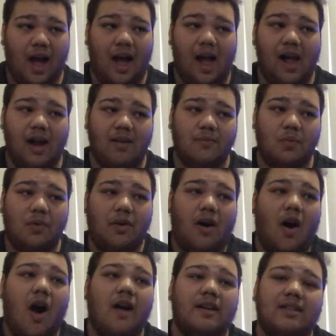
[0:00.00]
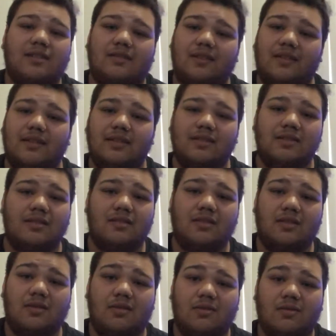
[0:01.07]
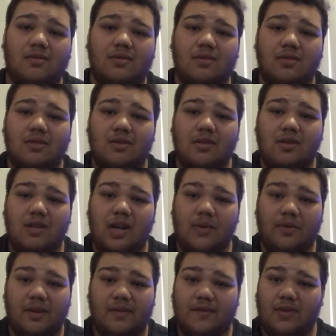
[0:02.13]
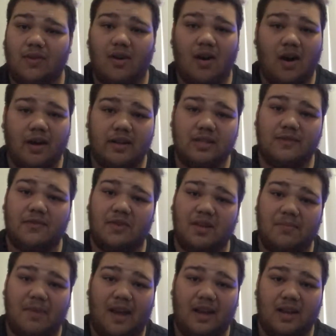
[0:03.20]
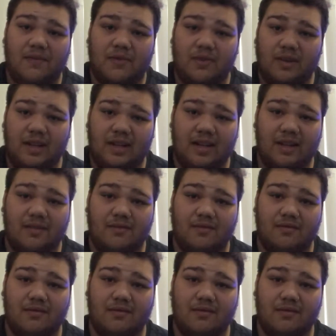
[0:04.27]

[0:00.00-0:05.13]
I will honestly listen to you, and I will give you honest feedback if you need it.